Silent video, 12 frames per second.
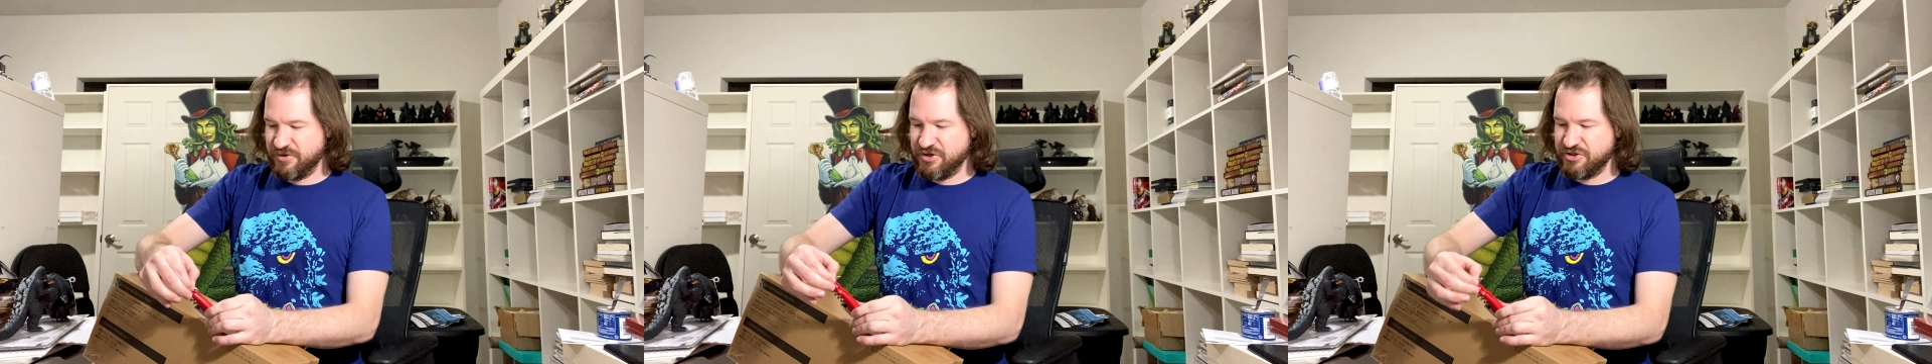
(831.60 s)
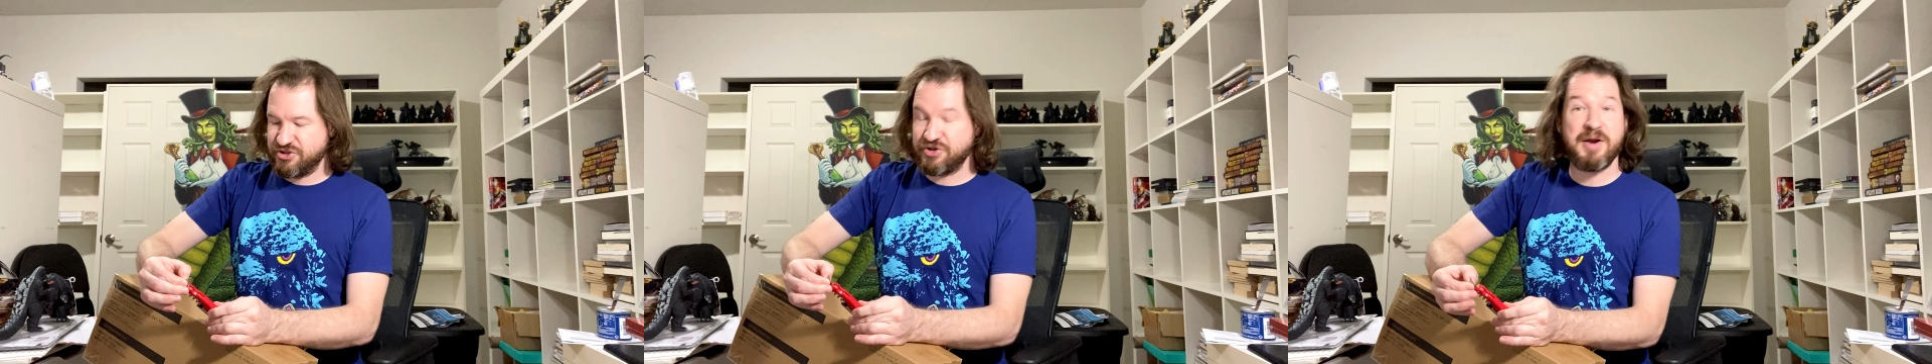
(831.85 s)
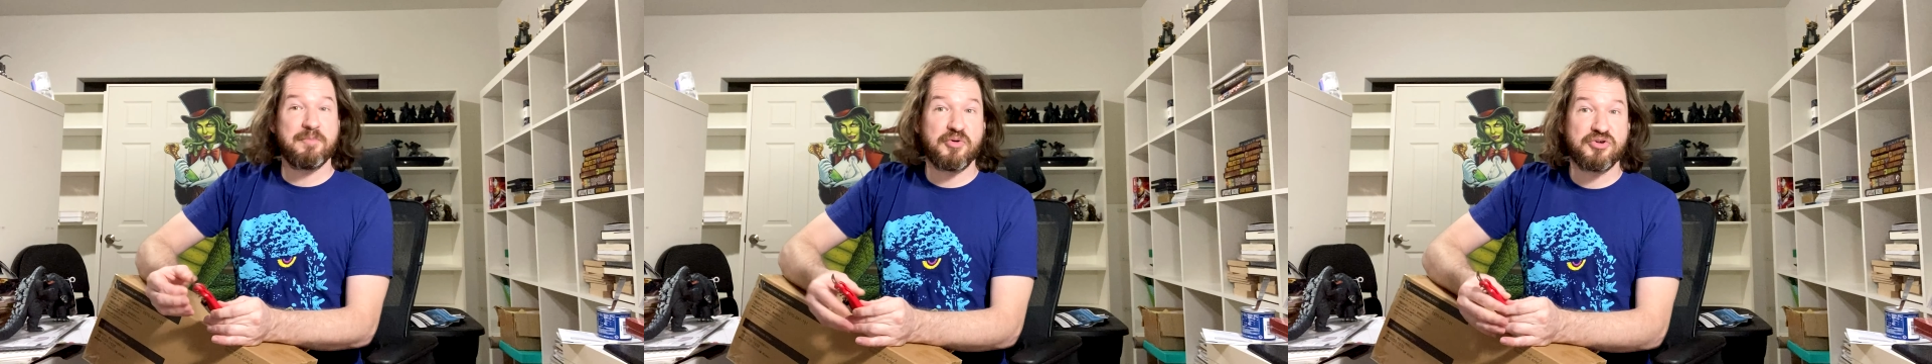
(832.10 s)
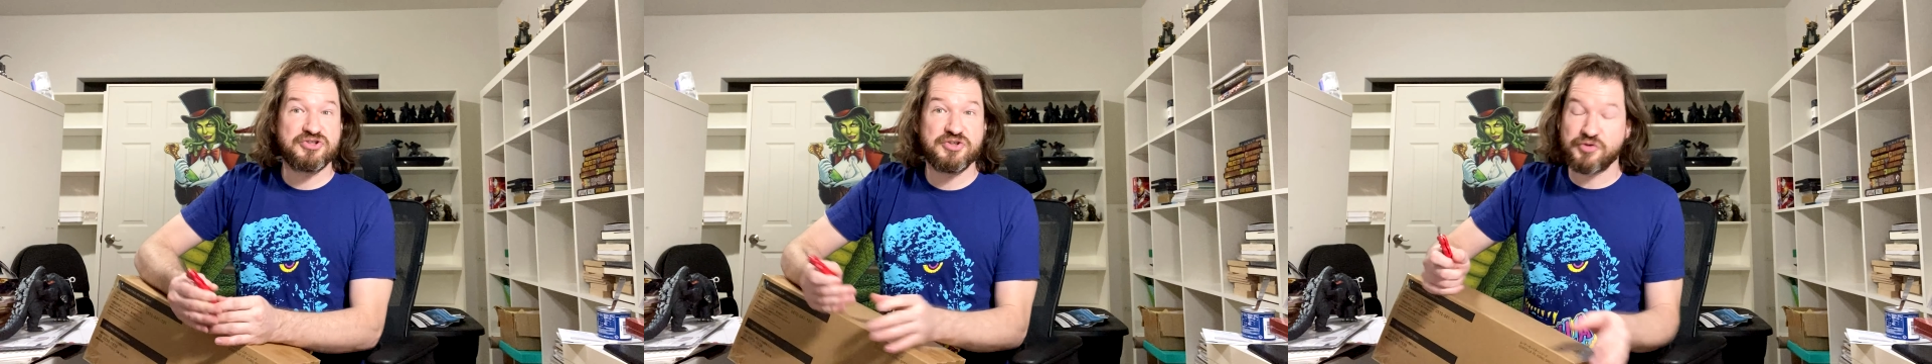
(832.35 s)
that's your
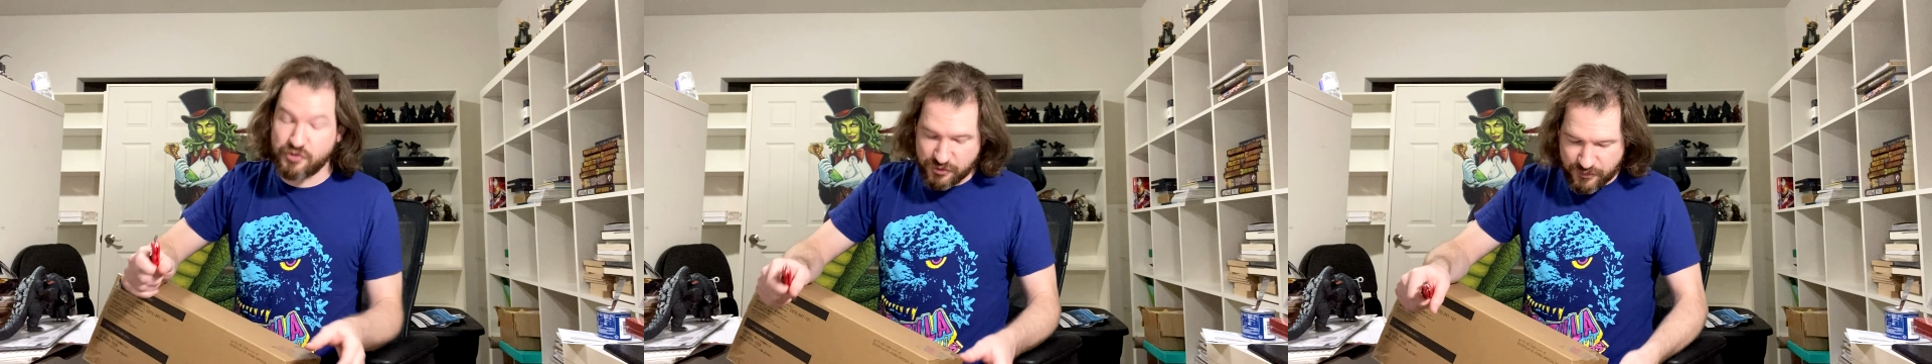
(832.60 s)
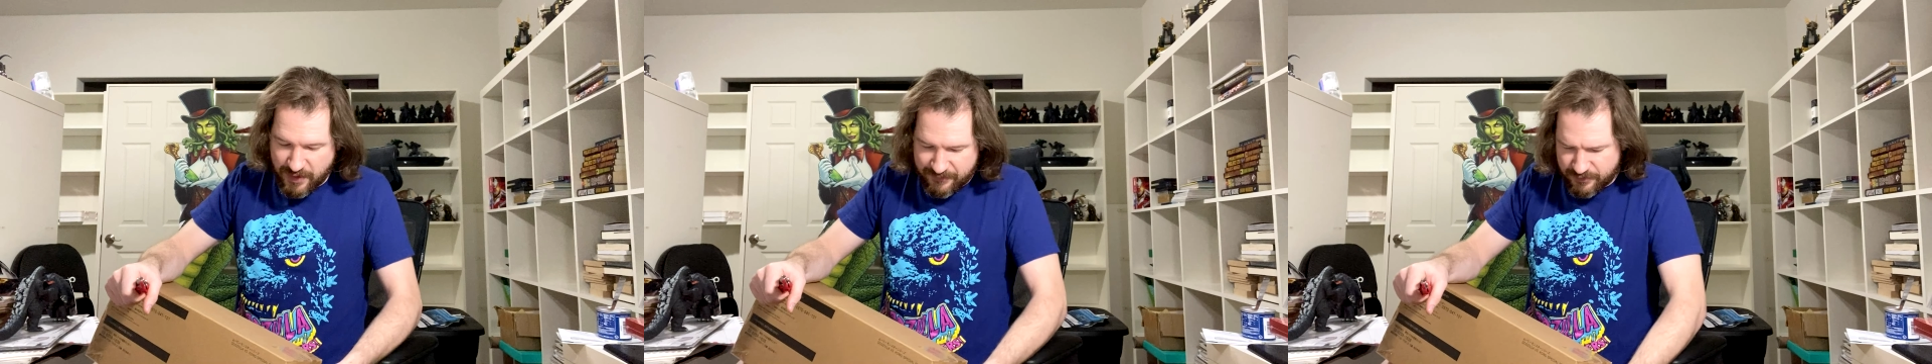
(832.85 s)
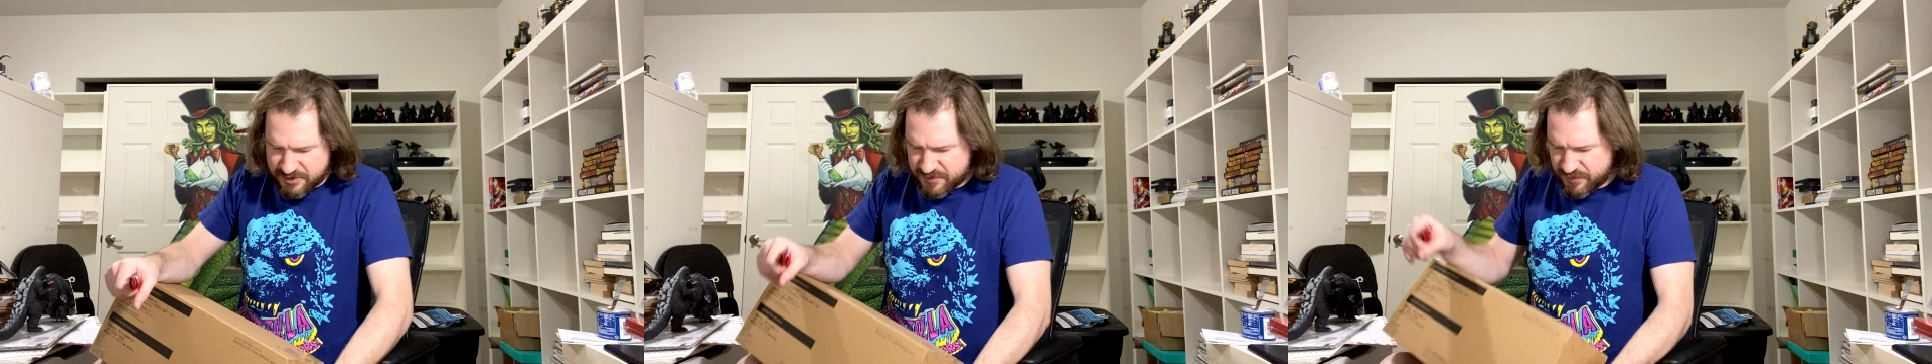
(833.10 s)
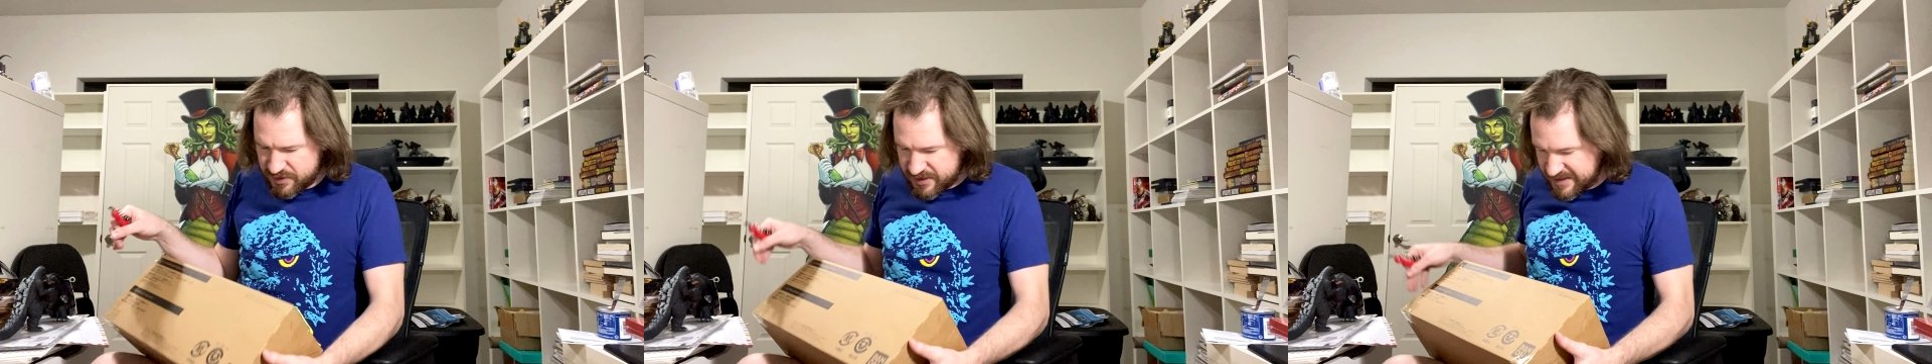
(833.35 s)
Emperor's New Groove reference
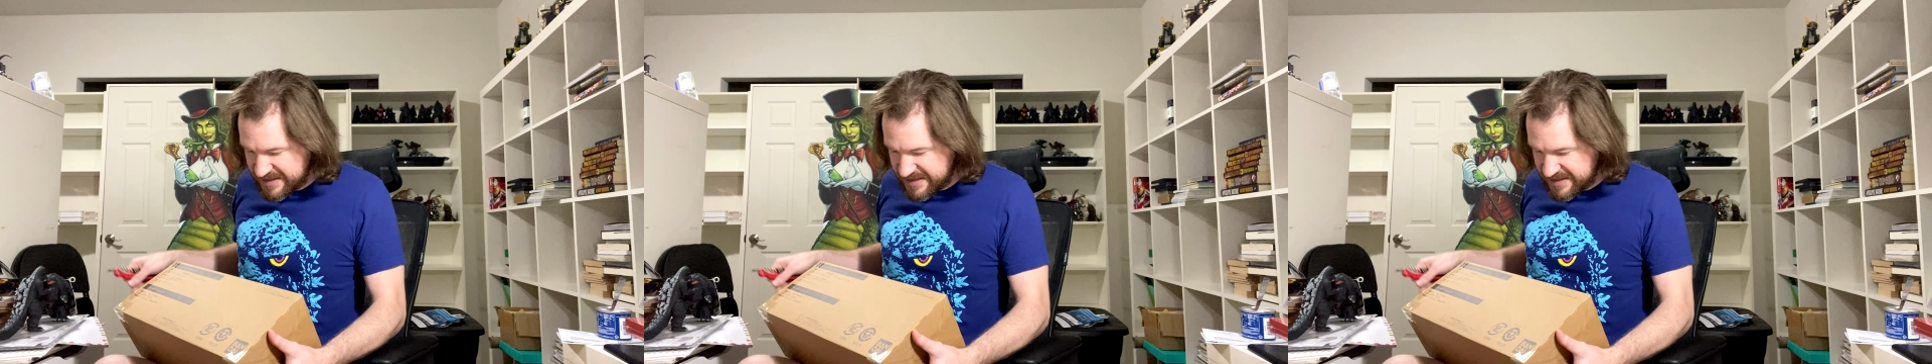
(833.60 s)
for the